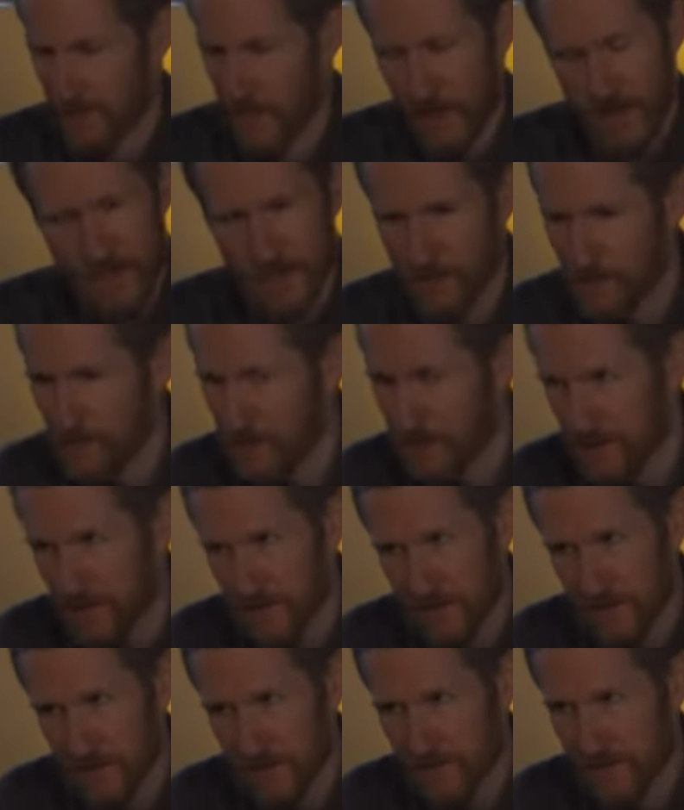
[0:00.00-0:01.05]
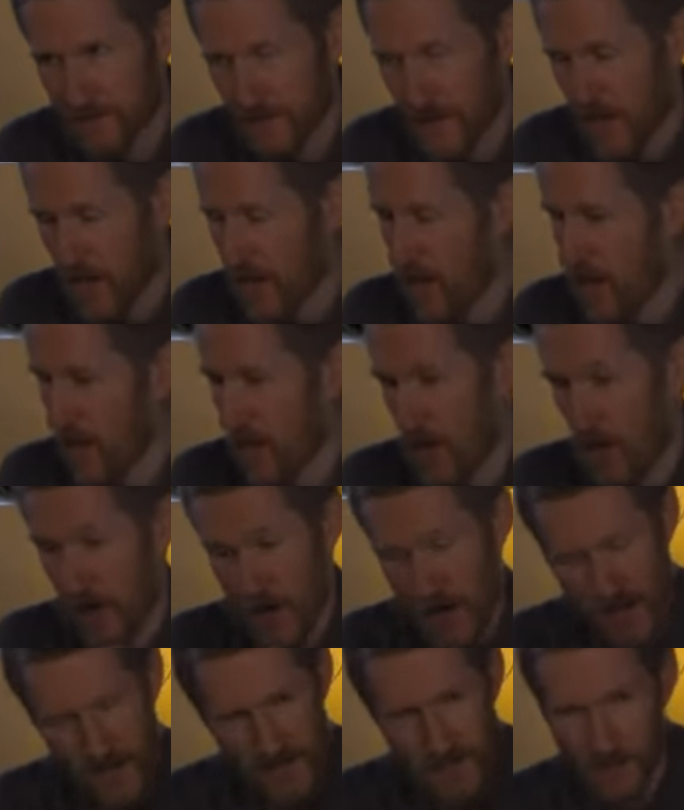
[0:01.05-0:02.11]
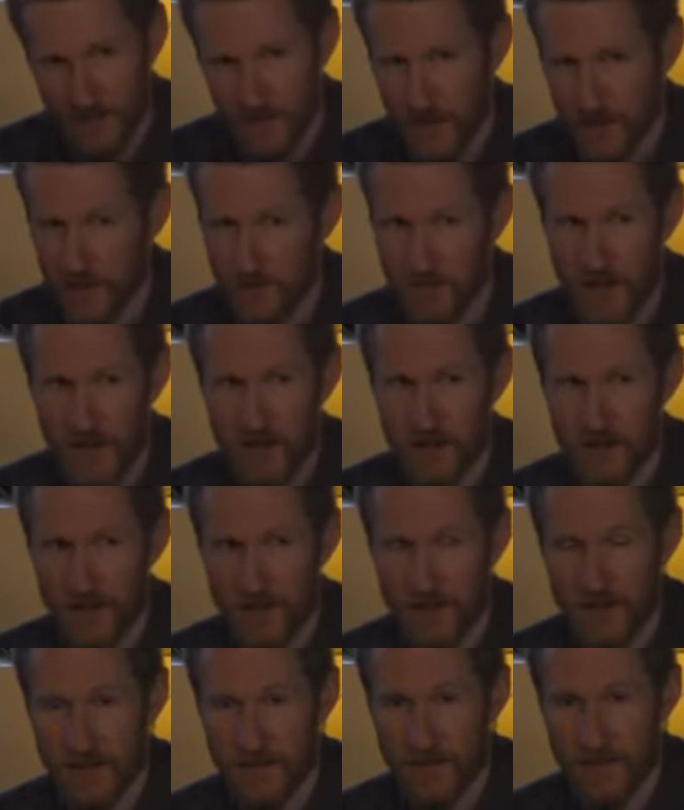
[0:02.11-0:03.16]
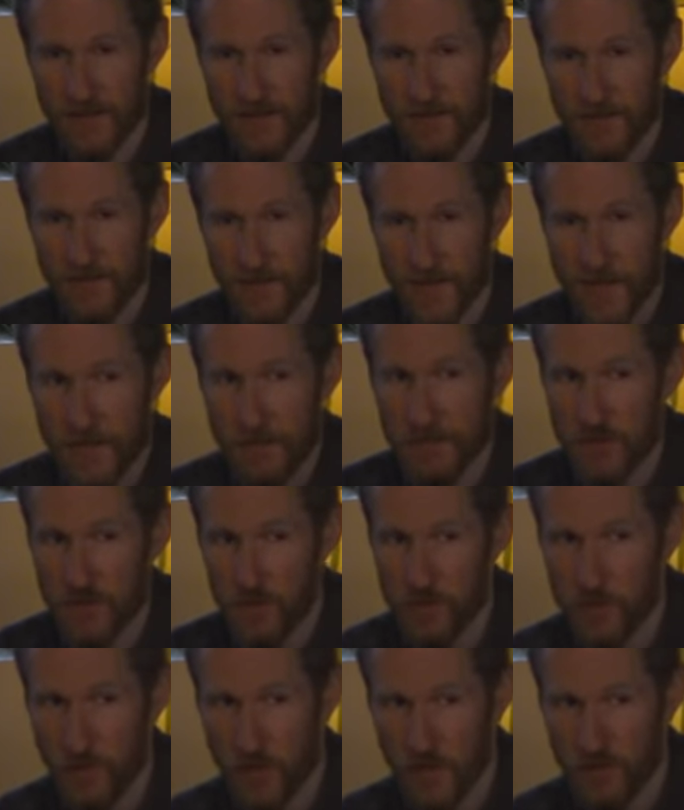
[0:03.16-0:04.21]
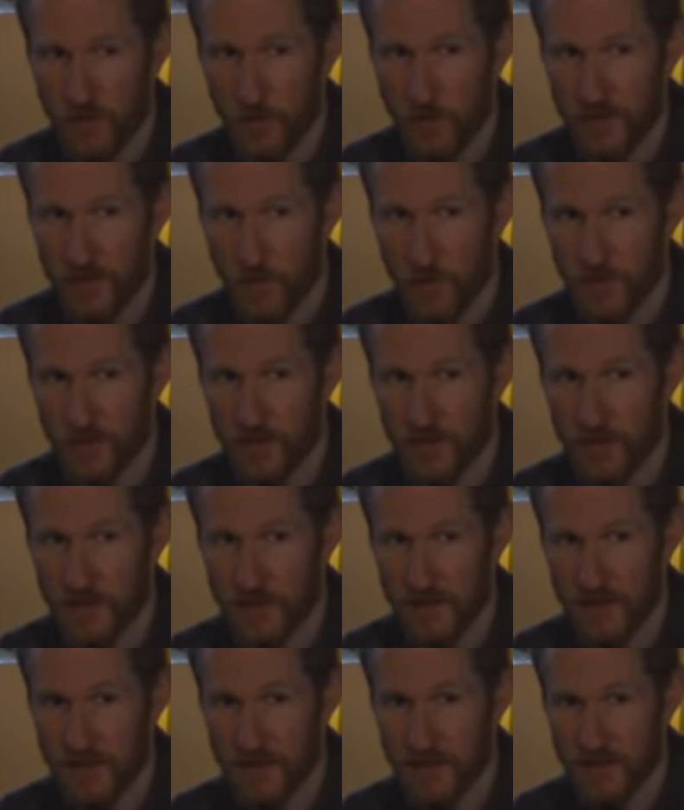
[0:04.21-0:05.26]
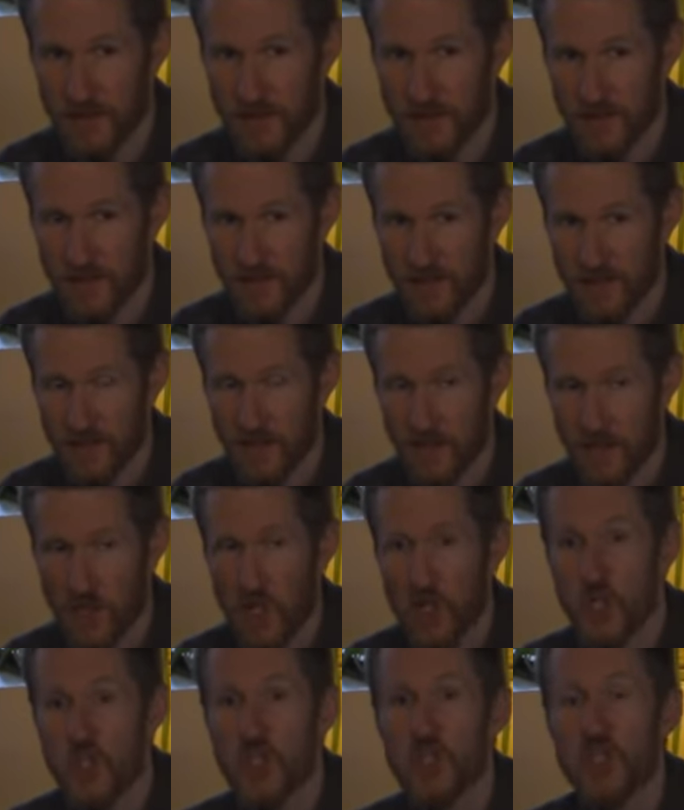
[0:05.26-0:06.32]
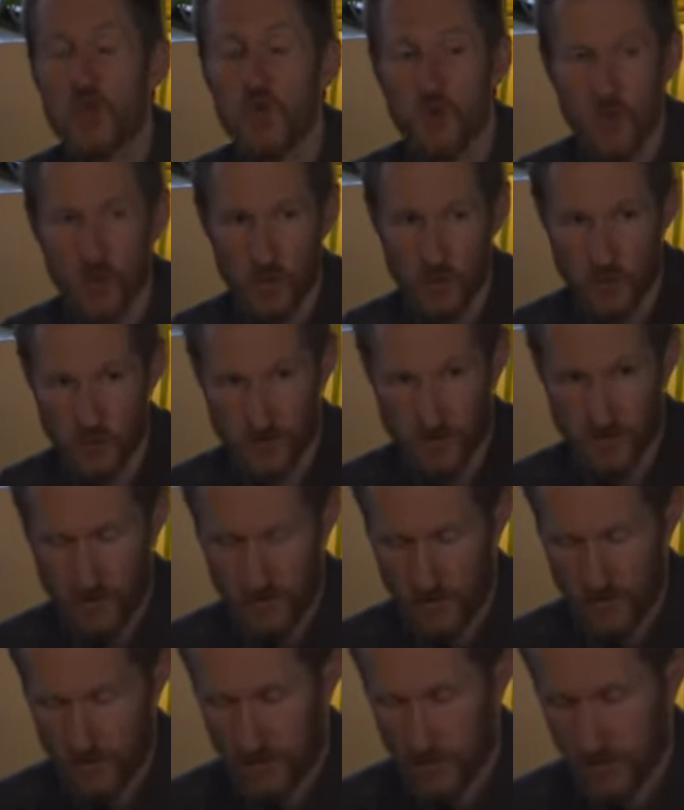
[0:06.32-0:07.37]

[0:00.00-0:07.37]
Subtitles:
Not against Jesus. Not against God the Father. But you trifle with the Holy Spirit, you lose.